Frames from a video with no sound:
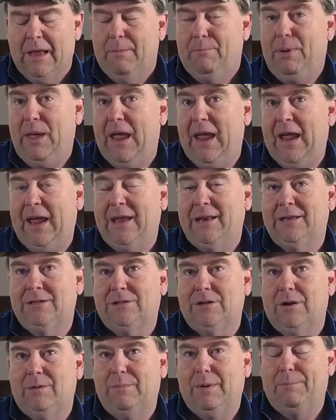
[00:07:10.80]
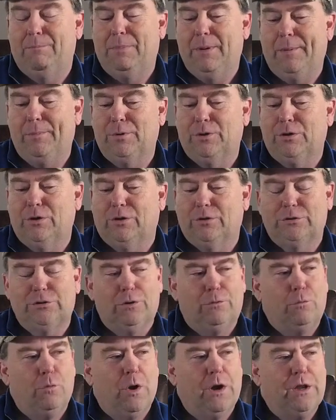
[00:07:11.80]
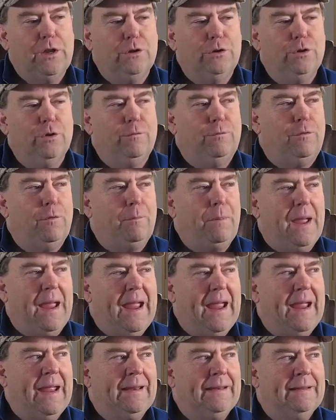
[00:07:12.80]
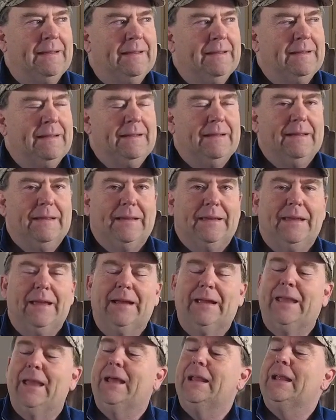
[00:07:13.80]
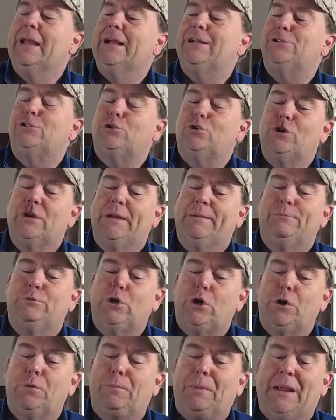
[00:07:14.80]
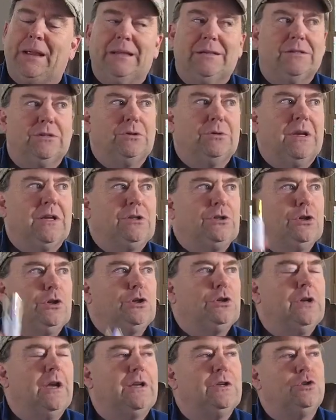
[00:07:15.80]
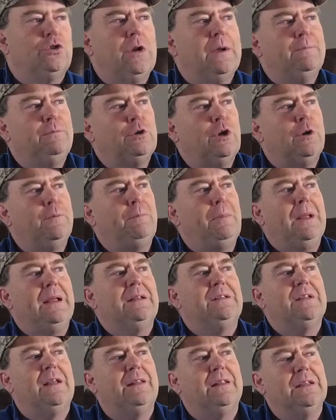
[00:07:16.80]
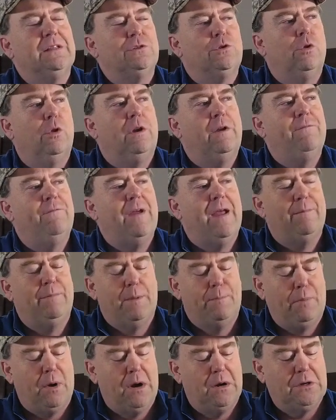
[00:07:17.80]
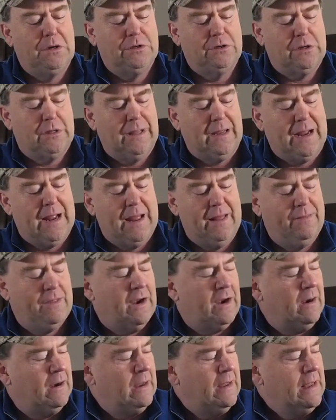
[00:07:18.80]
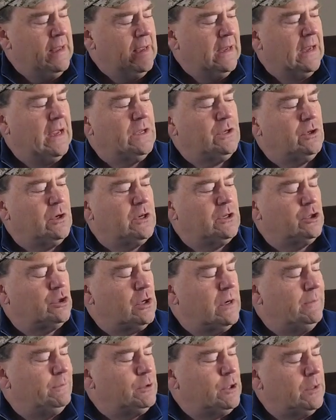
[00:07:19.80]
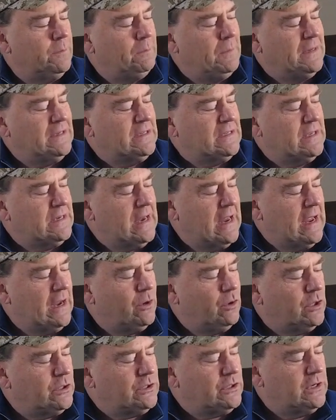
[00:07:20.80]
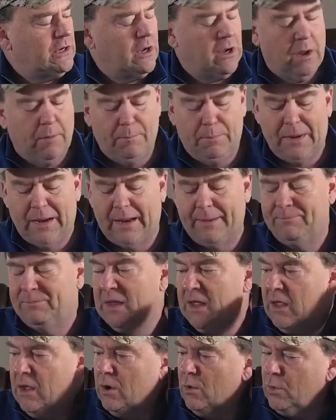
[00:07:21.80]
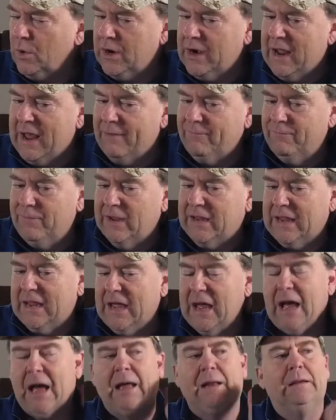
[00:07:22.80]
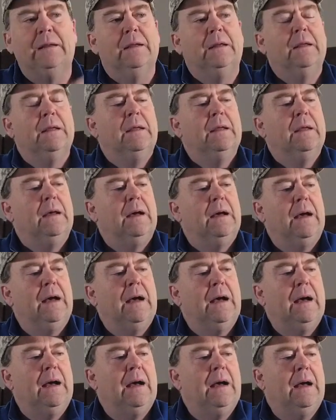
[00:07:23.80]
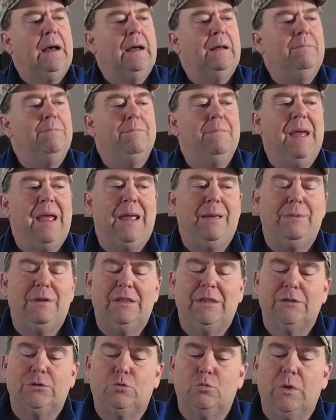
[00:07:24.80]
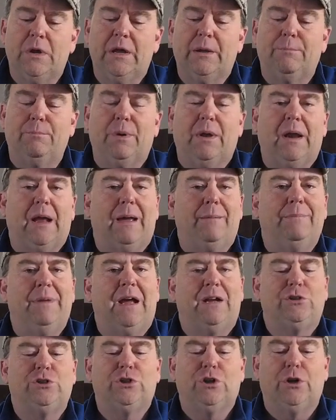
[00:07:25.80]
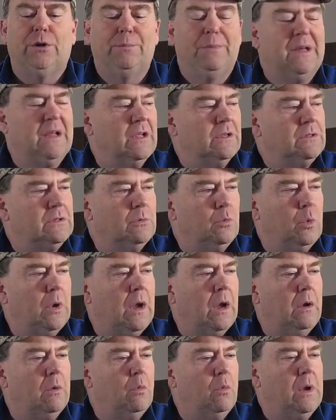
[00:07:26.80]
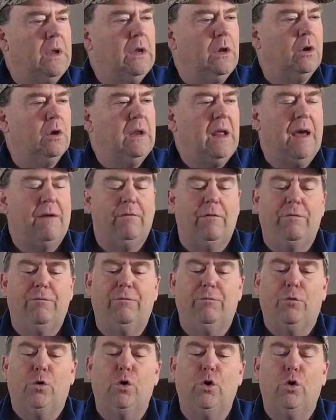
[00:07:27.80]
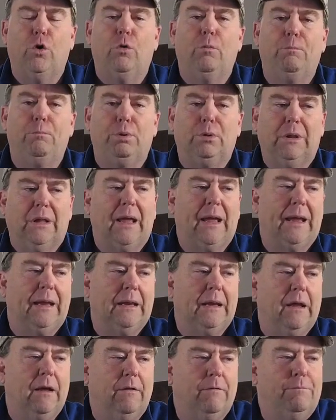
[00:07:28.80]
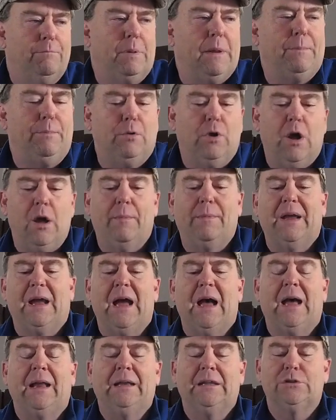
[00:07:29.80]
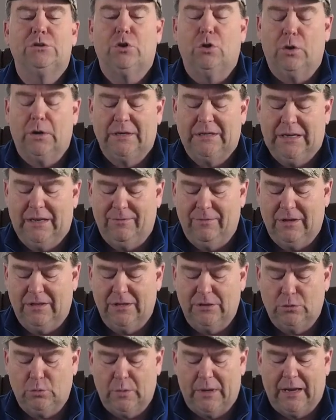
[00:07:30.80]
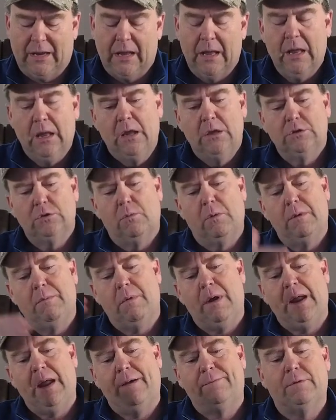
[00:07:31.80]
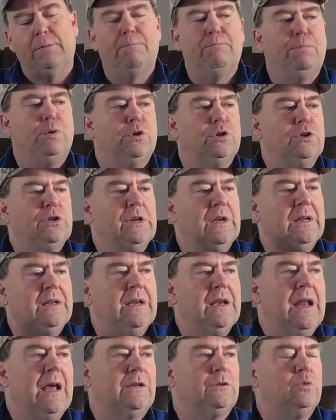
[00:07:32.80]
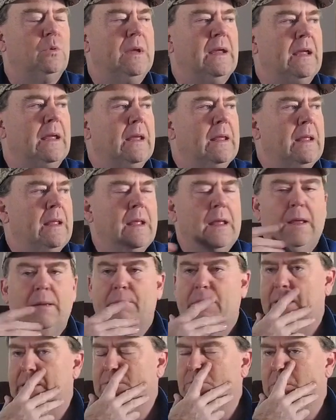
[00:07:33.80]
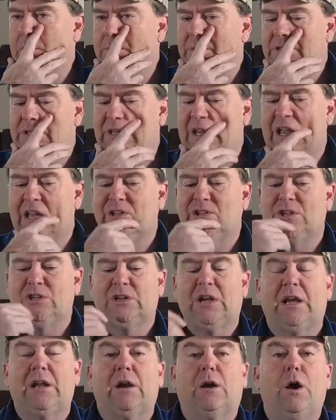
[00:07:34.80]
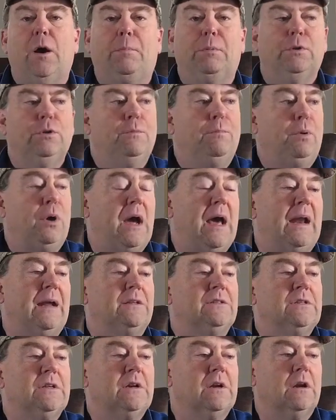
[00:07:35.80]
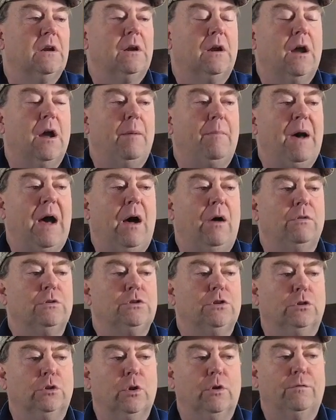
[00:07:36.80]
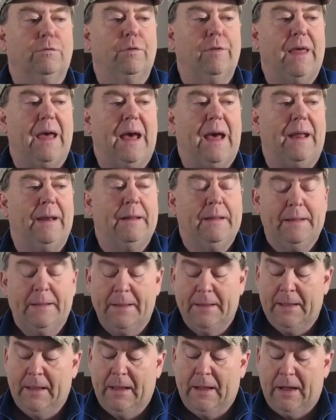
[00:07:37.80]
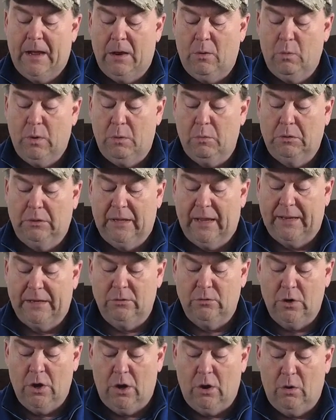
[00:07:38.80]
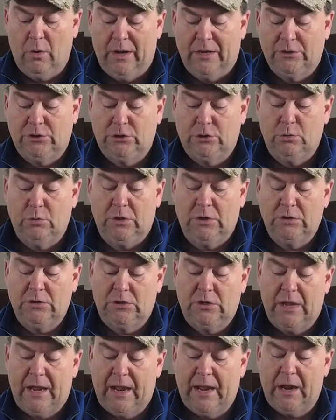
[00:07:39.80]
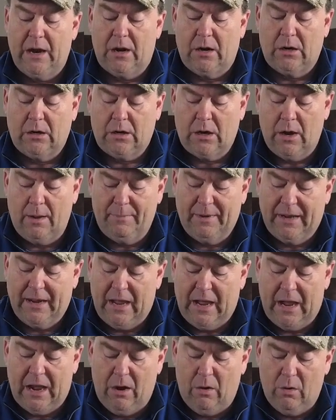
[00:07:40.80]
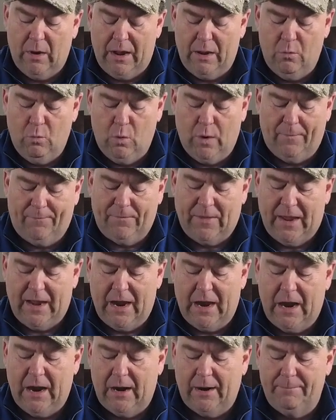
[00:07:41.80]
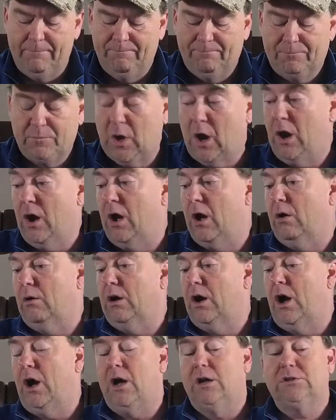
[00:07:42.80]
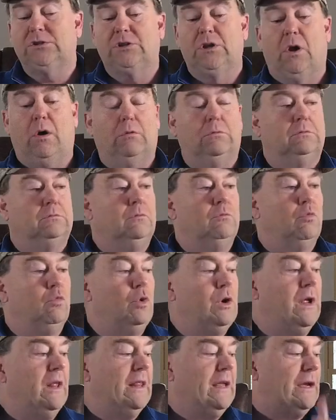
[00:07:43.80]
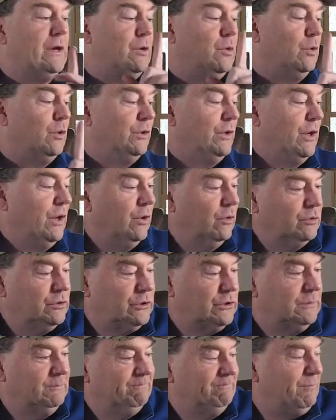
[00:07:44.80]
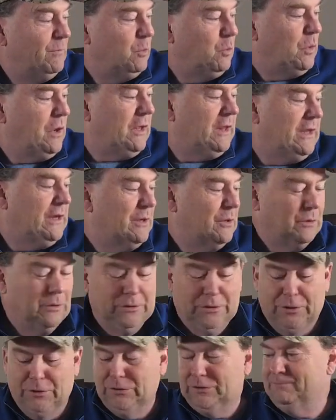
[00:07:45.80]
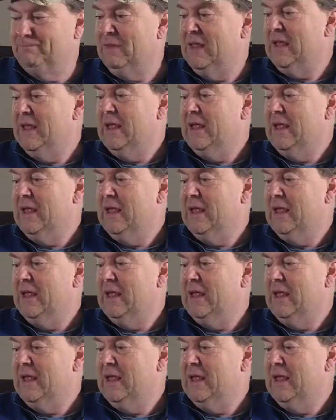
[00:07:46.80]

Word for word: Pain is going to be biblical. So, what do you do for pain? You get extreme terpenes. So, get your extreme terpenes on the His Glory Family Partners. Click on there. Get your extreme terpenes today. Christian Company. We're going to have Vicki on. Uh, maybe this week, but I'm not sure because we, uh, we, could have a full plate of people coming on his Glory TV this week. So we might have to push it into next week. But as we've been saying, she's got a couple new products that are going to come out. So look for that. Uh, we will let you know as soon as they are coming out and what they are. Oh, also, really cool news. Really cool news.